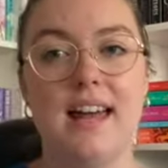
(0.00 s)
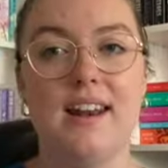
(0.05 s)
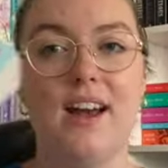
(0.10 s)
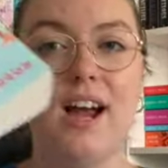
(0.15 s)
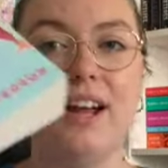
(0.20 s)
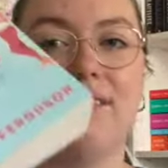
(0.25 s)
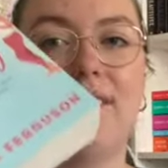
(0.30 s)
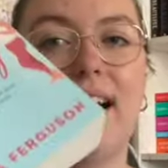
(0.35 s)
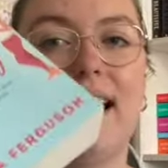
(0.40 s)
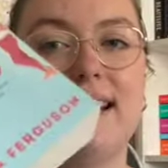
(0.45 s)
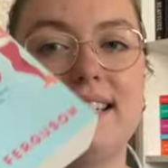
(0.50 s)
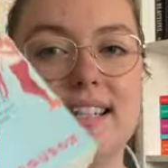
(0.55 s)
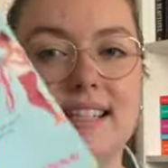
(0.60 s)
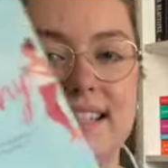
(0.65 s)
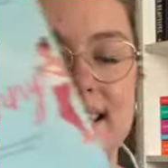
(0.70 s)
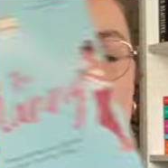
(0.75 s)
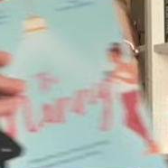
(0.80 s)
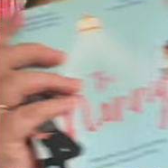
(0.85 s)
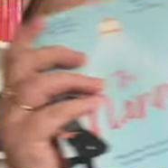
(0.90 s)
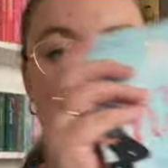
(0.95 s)
I read
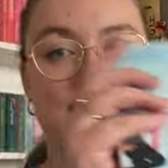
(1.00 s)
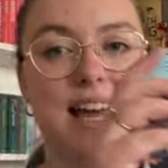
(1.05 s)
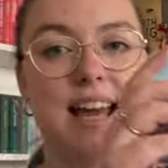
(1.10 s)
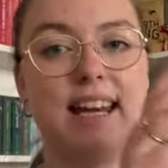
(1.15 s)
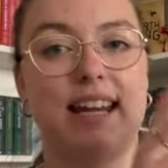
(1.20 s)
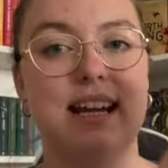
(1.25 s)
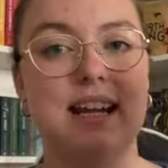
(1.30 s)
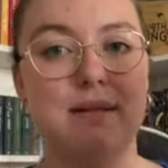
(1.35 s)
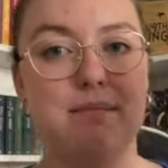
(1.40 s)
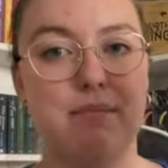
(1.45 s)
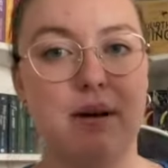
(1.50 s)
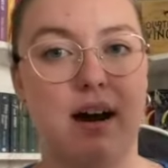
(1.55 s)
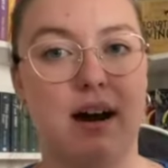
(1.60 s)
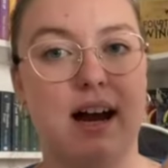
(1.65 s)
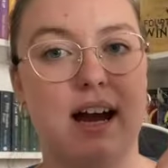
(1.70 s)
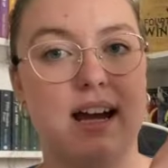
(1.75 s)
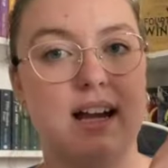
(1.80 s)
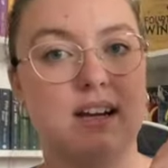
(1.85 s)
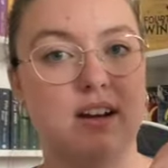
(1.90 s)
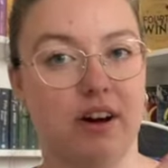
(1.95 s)
The Nanny
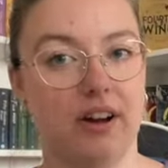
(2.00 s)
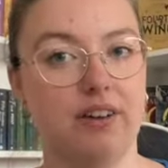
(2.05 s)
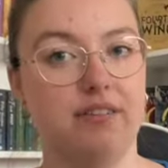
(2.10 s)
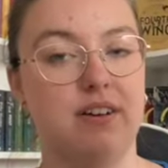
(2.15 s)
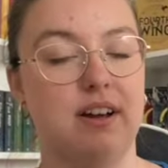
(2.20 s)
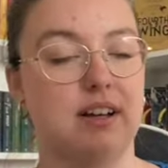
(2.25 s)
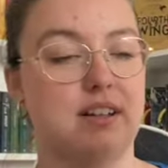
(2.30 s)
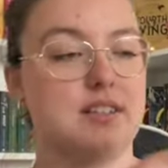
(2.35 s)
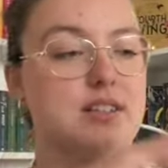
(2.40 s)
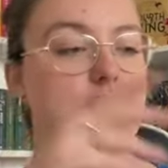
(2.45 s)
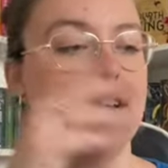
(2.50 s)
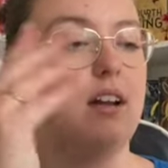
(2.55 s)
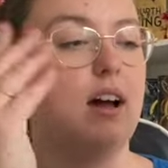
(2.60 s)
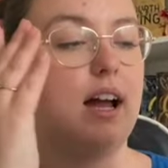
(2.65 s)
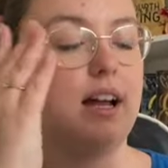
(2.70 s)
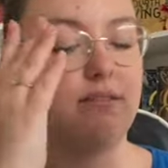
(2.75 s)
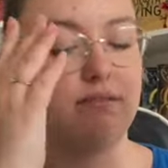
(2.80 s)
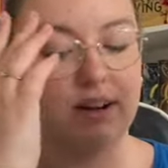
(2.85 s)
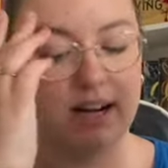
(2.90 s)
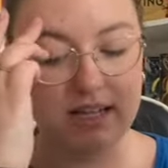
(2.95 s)
by Lana Ferguson.
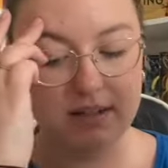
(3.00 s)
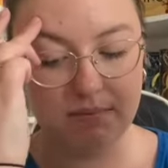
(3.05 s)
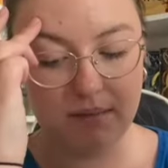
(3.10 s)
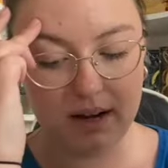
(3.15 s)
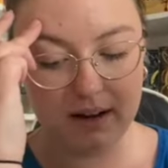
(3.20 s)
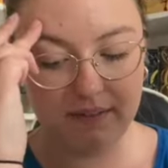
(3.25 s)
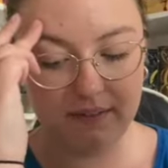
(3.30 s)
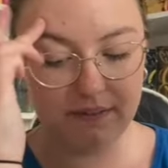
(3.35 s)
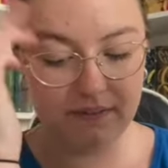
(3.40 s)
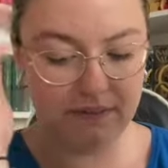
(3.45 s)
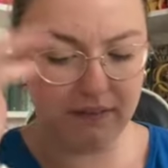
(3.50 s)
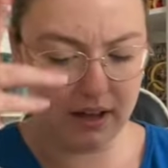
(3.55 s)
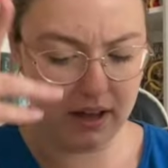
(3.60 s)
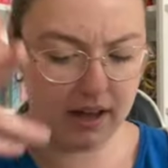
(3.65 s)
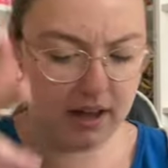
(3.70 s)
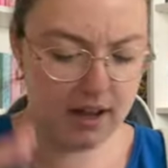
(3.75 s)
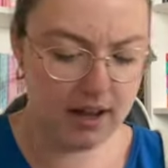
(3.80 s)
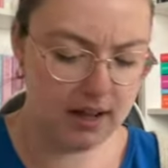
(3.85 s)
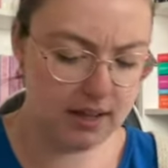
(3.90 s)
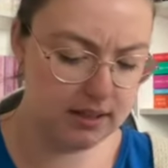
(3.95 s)
I read my
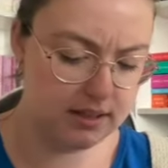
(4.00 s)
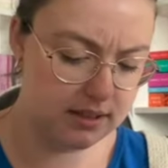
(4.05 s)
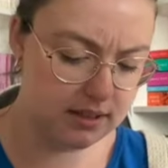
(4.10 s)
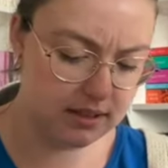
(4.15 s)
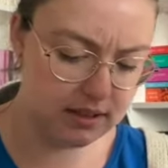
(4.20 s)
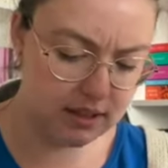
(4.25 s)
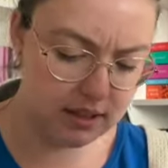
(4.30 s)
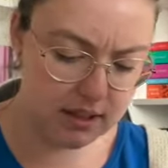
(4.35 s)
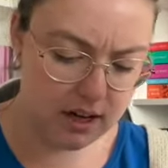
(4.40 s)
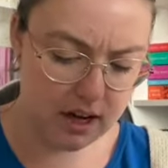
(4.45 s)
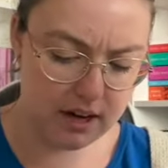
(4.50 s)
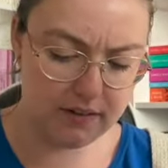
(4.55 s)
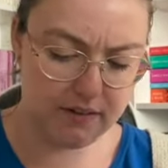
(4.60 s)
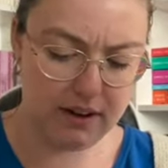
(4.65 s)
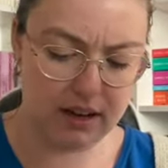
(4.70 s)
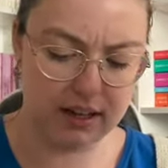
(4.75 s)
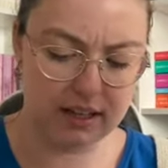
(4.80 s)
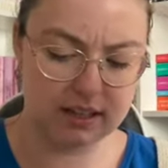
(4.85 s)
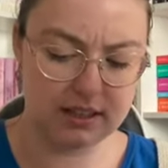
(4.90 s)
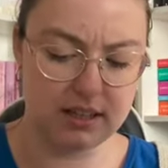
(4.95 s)
first Lana
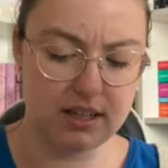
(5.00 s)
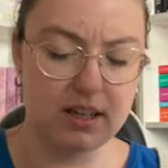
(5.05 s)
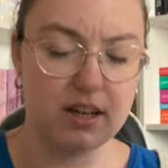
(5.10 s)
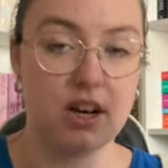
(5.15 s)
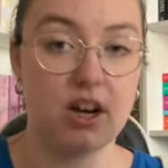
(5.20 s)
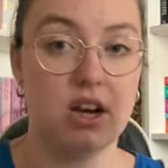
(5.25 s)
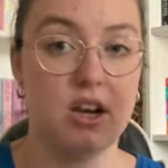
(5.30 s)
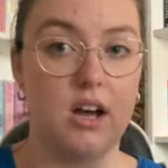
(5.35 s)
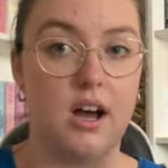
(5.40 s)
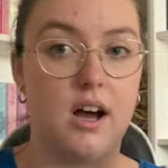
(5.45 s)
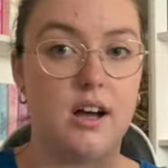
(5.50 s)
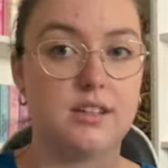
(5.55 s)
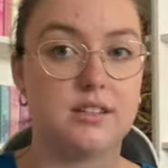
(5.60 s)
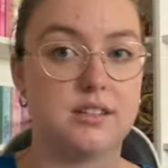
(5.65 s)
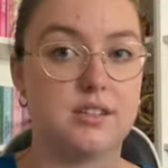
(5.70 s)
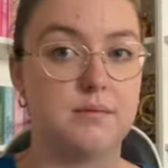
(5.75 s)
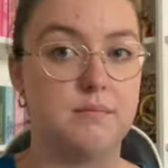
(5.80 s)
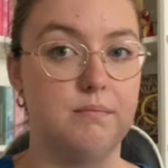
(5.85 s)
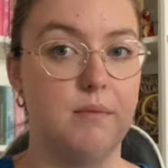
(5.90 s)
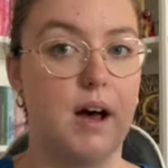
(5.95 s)
Ferguson
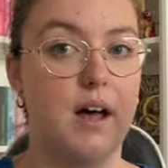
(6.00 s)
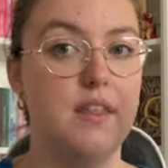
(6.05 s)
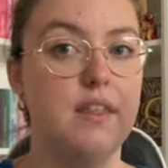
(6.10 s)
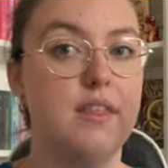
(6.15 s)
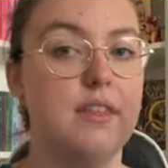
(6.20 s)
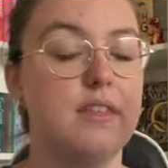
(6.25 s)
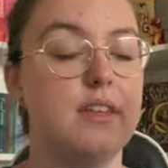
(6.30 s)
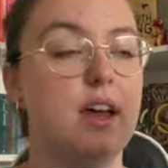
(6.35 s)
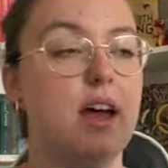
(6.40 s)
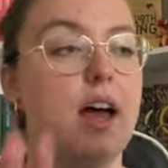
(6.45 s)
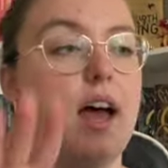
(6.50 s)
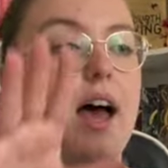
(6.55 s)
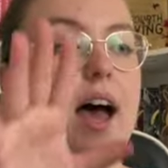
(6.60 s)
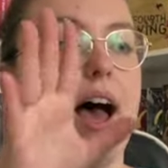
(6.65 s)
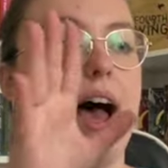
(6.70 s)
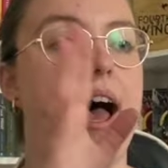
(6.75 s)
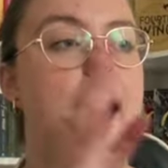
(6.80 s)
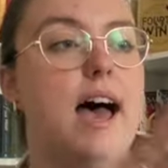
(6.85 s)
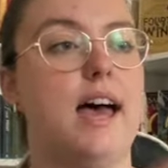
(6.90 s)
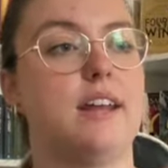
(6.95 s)
last month,
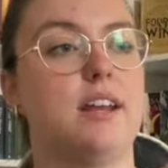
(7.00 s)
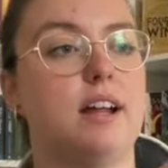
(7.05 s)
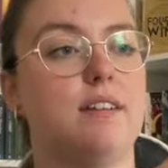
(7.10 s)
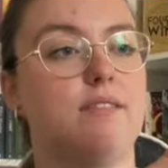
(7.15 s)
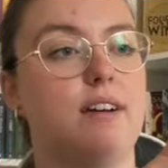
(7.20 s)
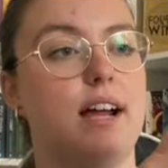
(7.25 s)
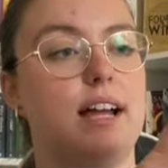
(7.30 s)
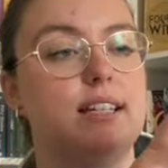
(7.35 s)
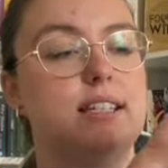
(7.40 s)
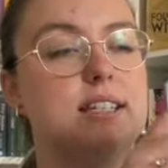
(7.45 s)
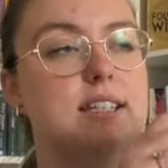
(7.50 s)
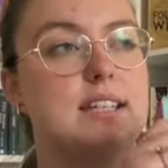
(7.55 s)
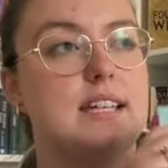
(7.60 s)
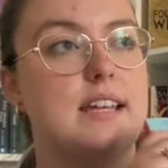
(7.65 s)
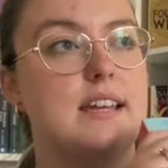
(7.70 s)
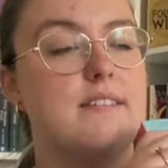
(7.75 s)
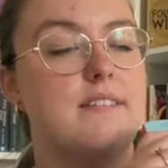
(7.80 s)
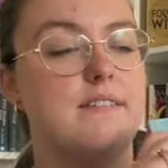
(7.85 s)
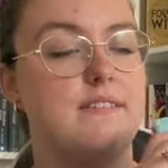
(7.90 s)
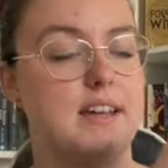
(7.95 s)
and I read
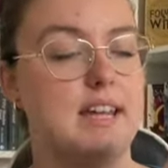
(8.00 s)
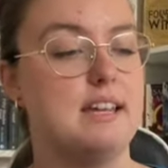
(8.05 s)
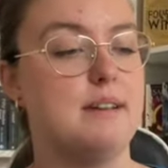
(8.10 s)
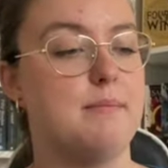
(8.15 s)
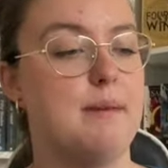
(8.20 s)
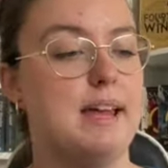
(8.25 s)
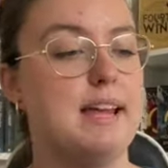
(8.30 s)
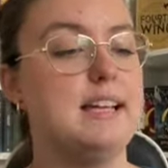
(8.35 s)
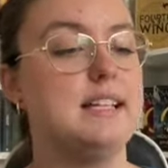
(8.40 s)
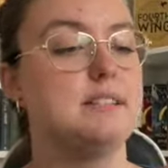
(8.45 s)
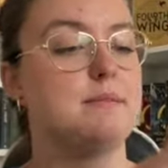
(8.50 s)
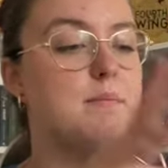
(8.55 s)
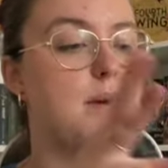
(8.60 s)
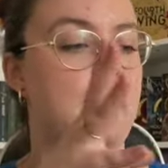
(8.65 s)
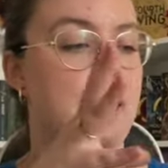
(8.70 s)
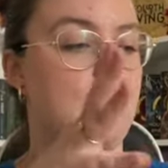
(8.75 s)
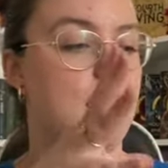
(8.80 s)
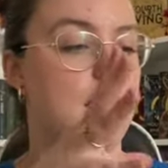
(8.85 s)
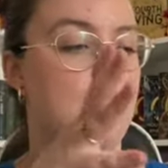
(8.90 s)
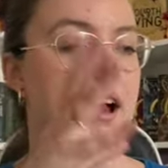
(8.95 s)
The Fake Mate
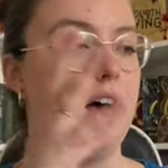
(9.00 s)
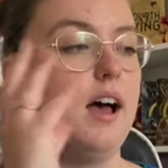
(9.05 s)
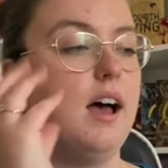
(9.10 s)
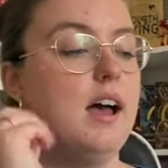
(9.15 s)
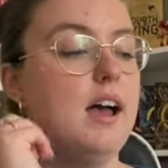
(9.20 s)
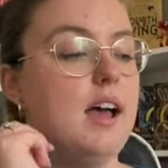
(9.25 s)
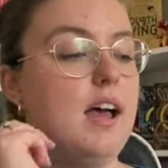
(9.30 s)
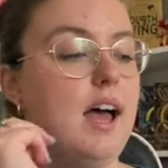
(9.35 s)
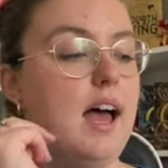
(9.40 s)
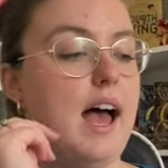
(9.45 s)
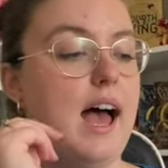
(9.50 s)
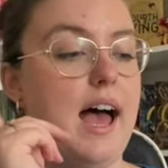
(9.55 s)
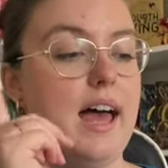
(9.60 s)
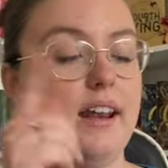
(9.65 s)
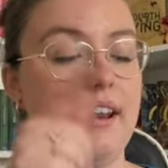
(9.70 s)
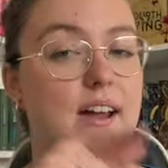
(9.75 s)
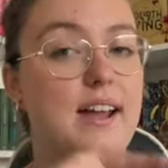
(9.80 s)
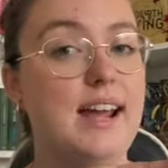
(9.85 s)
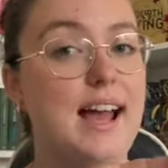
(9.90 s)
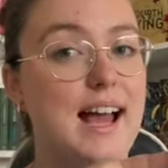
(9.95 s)
by her,
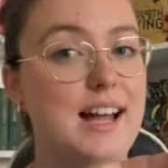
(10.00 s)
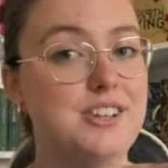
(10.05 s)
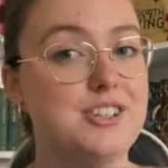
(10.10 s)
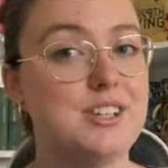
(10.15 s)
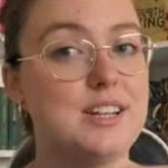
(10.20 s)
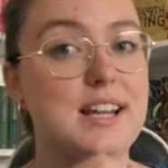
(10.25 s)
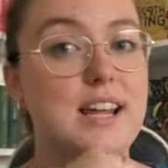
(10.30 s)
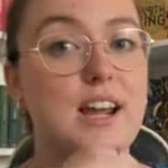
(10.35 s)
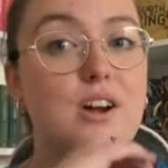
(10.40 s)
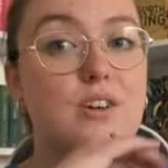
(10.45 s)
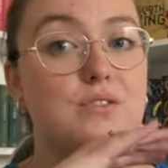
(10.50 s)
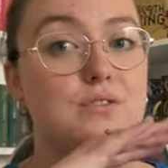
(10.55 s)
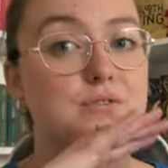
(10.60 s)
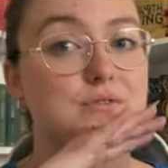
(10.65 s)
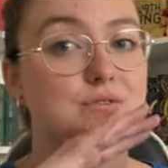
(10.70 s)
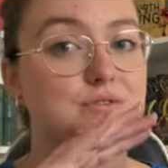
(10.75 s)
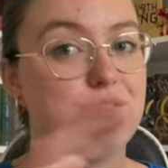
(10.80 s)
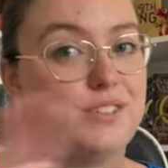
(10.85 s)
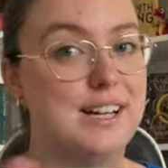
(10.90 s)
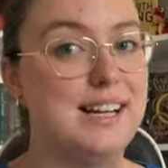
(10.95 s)
and I actually
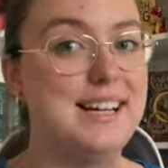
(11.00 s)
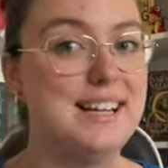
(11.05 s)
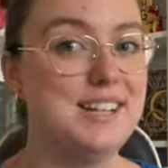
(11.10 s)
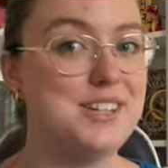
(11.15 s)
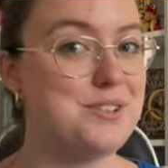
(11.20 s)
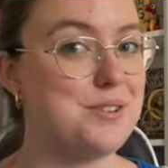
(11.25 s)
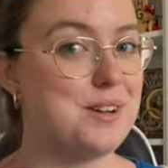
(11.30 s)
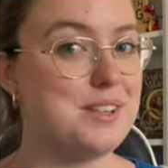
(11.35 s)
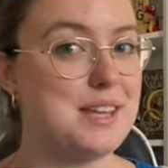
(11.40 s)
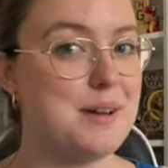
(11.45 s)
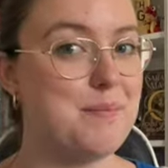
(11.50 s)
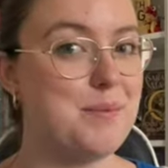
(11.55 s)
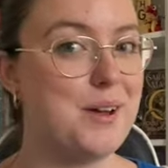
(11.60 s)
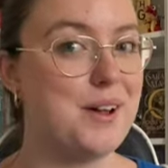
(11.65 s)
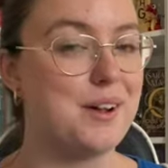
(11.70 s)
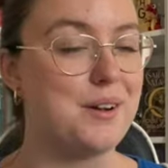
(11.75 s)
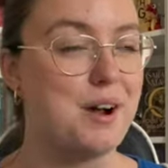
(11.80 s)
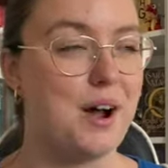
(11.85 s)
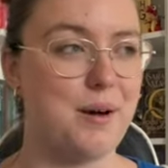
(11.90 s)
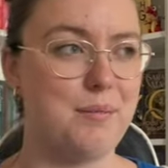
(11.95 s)
really enjoyed that
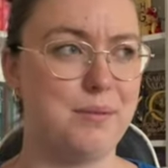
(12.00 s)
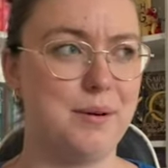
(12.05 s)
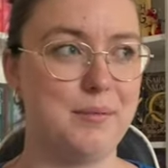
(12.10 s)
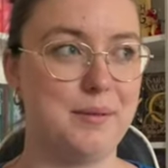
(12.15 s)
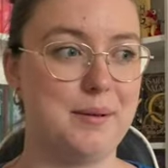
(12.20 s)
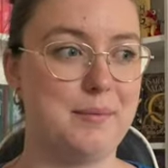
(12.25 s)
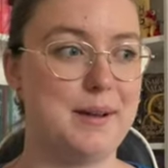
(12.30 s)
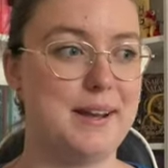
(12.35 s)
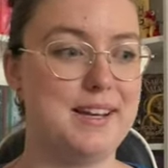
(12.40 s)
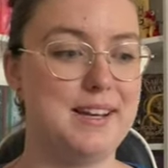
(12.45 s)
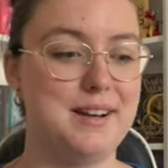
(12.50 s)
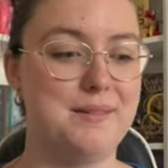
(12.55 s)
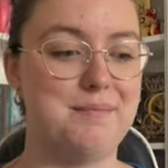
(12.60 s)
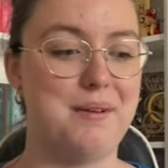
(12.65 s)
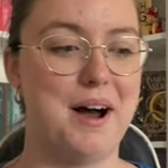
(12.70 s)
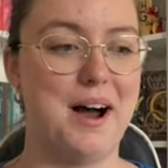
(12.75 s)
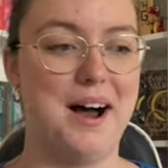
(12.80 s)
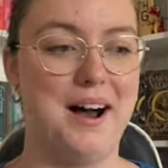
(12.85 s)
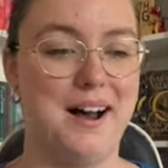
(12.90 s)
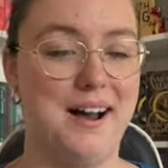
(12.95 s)
book. Unpopular opinion,
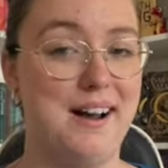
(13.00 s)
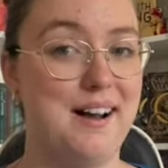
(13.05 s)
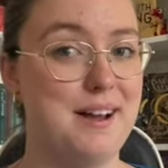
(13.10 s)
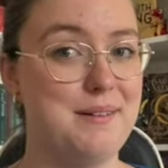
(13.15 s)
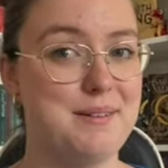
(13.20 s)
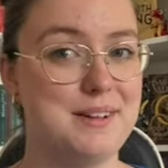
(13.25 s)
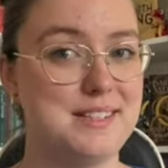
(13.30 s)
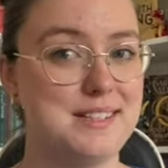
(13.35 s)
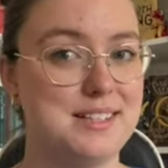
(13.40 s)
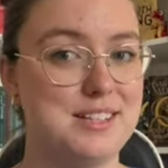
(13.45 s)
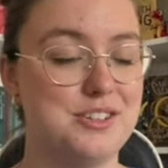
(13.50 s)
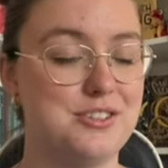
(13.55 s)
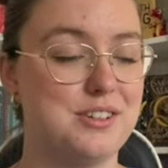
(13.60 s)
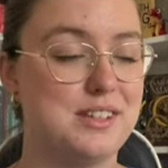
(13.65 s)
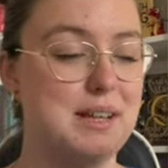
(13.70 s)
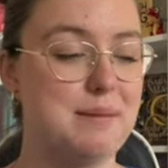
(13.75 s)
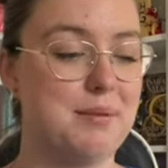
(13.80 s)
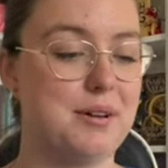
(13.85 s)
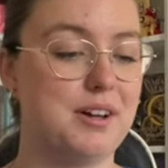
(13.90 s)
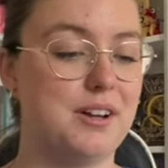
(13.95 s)
but I personally enjoyed
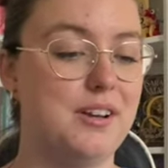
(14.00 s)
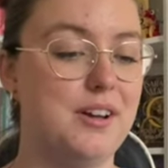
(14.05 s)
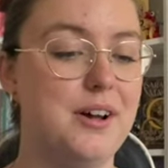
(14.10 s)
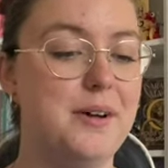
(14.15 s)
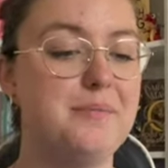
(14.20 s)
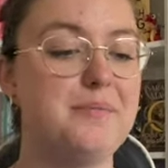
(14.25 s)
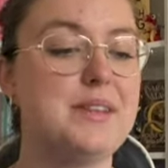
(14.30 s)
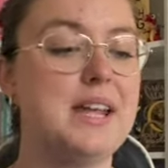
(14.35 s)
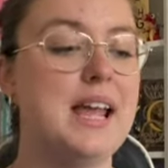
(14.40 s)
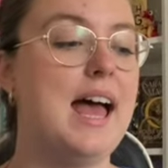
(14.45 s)
that book a lot.